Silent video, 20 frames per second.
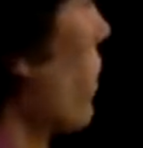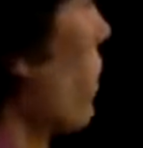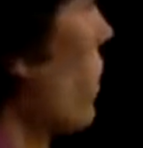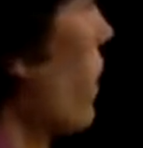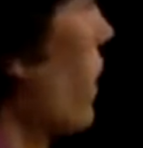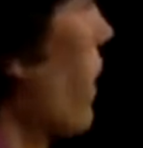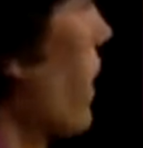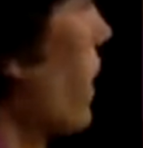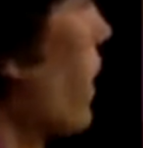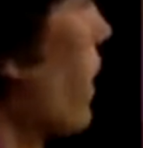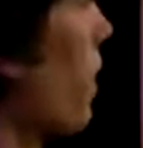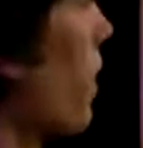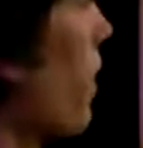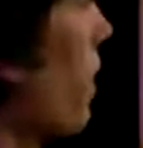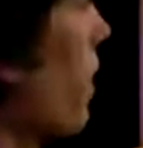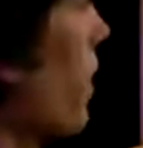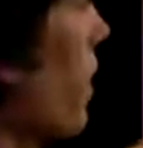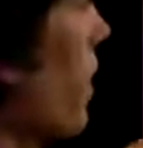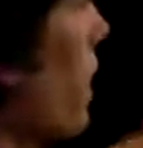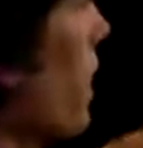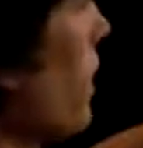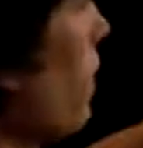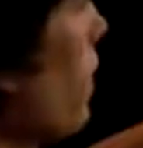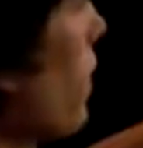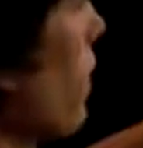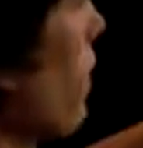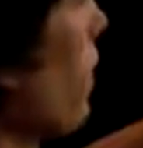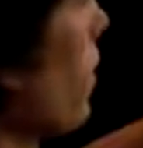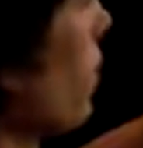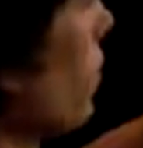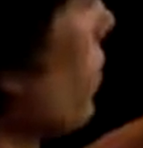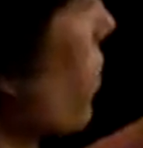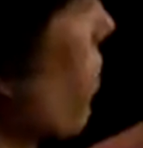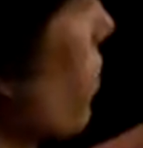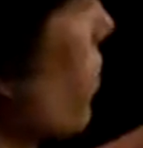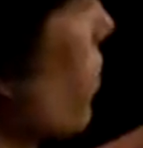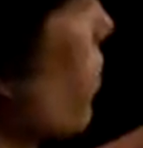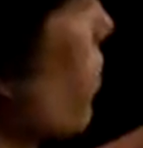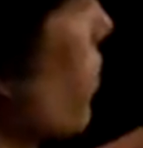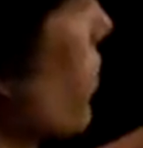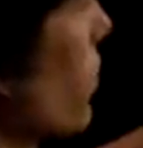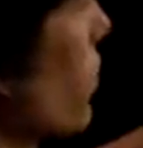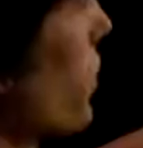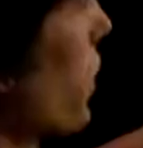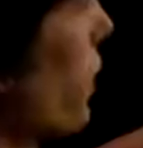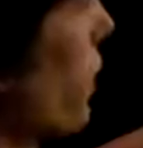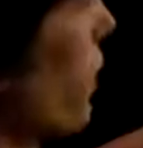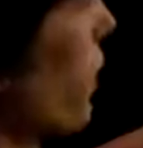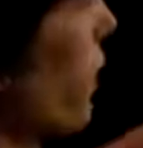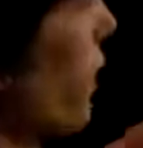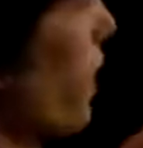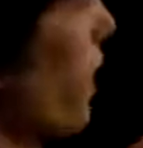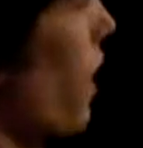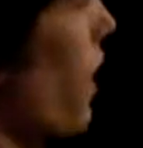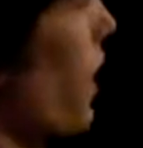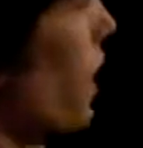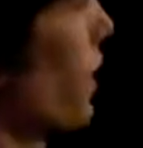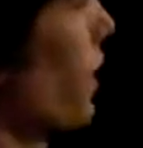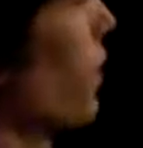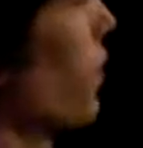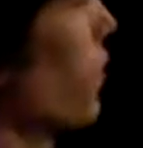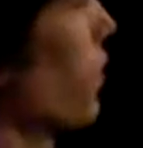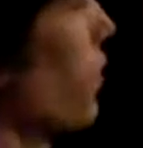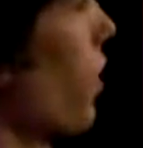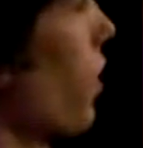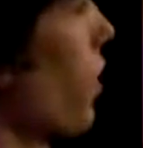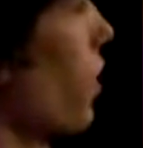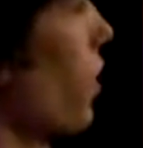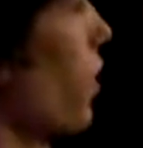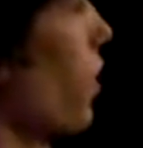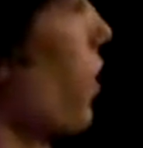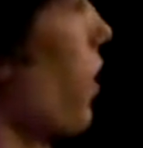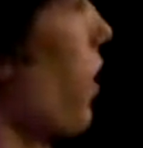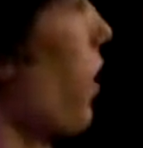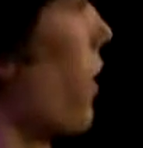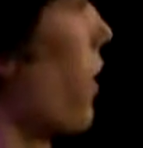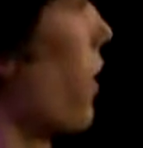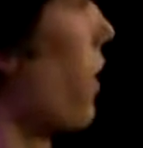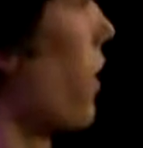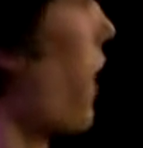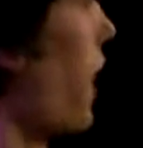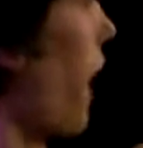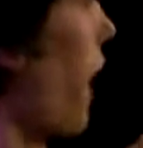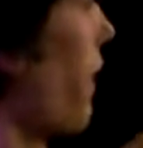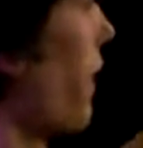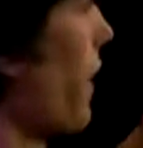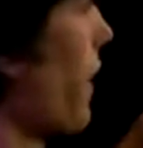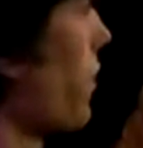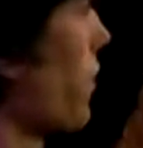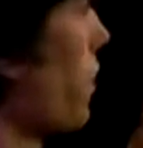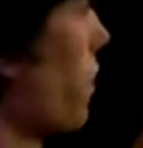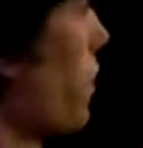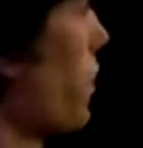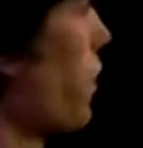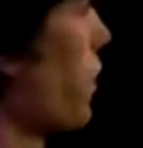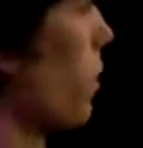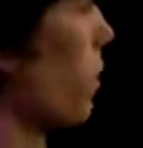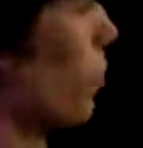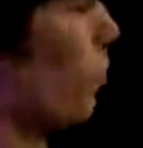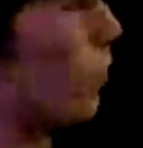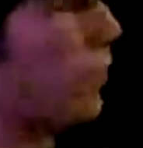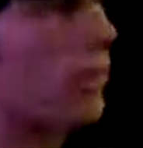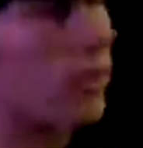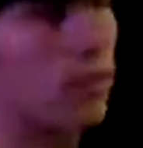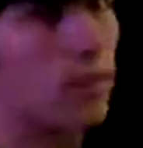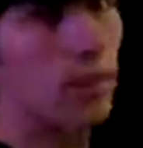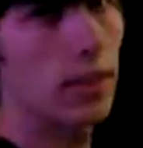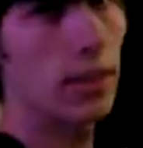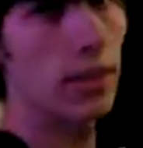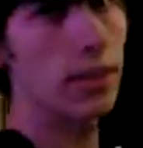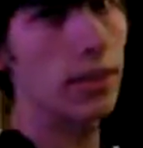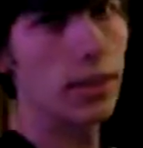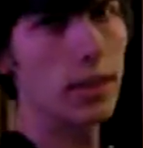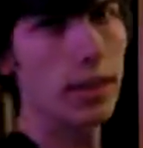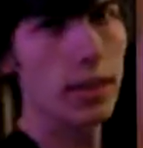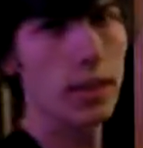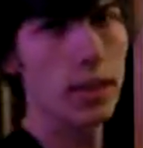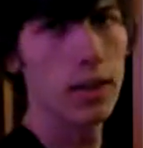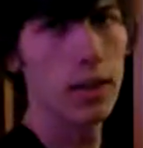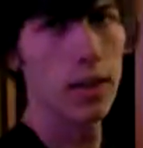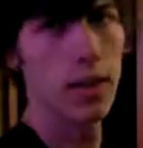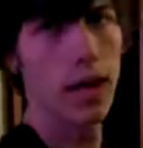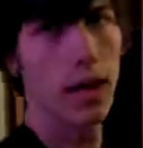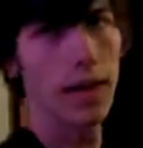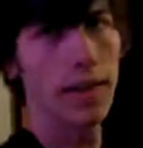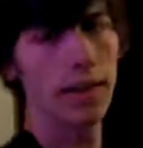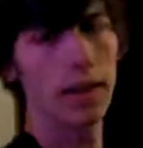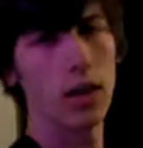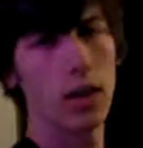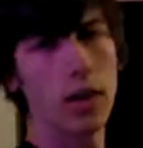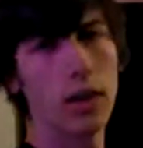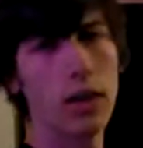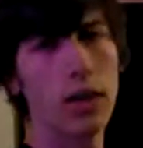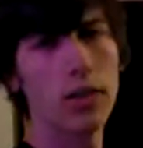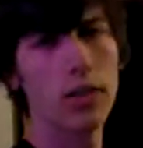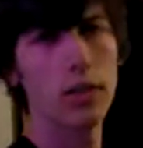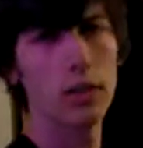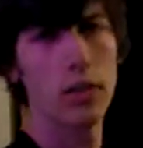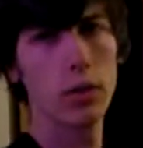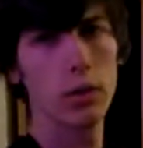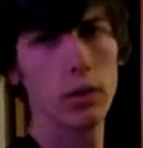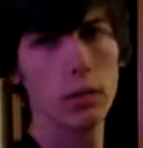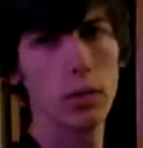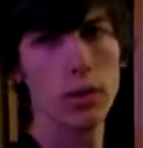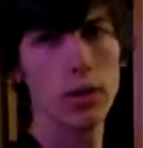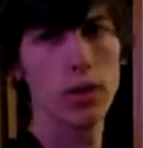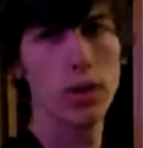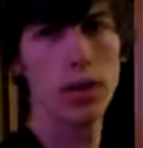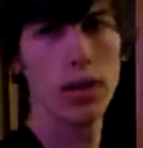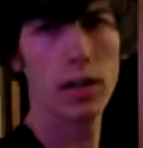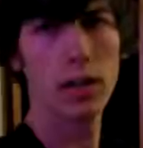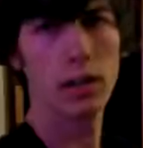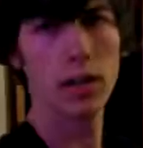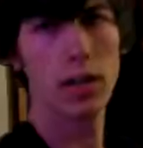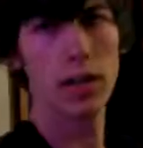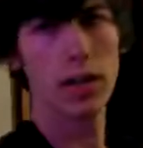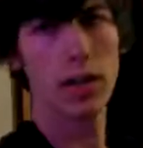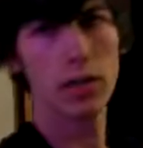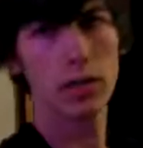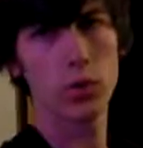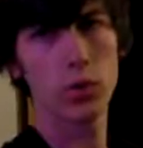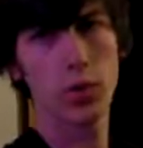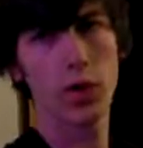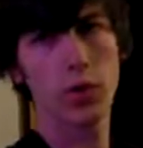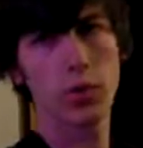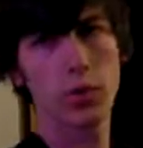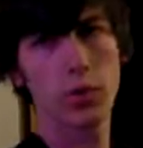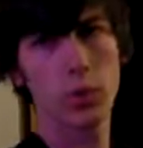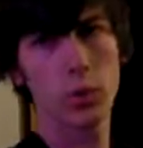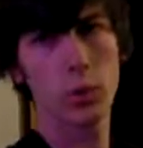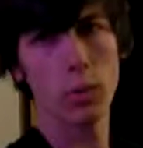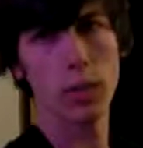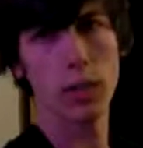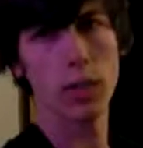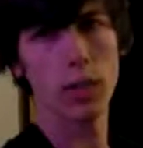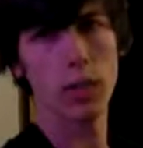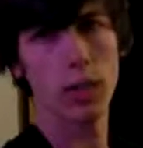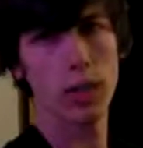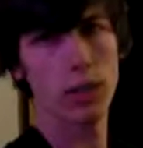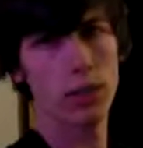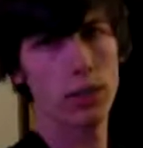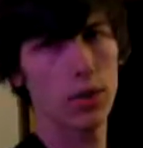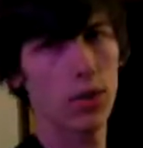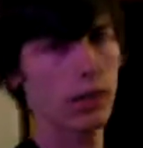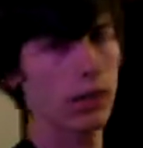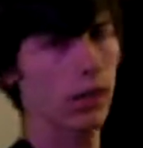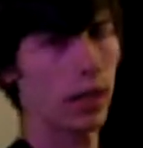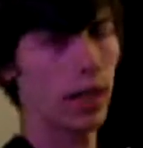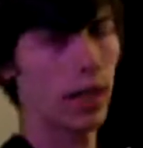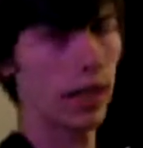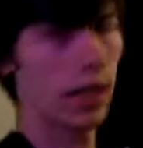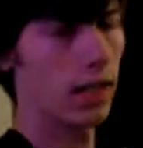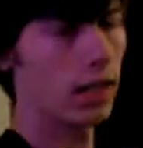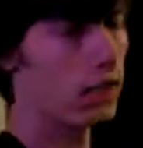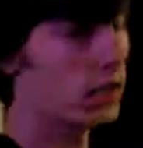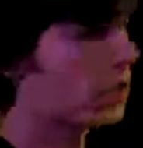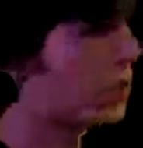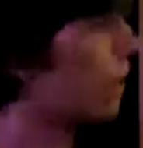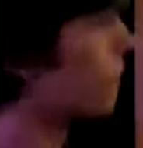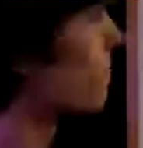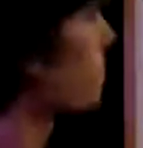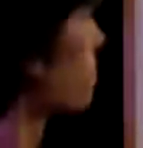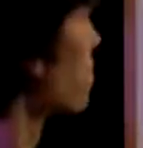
is that the even gears are on one shaft and the odd gears are on another, and that's so that you can pre-select a gear, and then all you have to do to switch gears is transfer which clutch is engaged.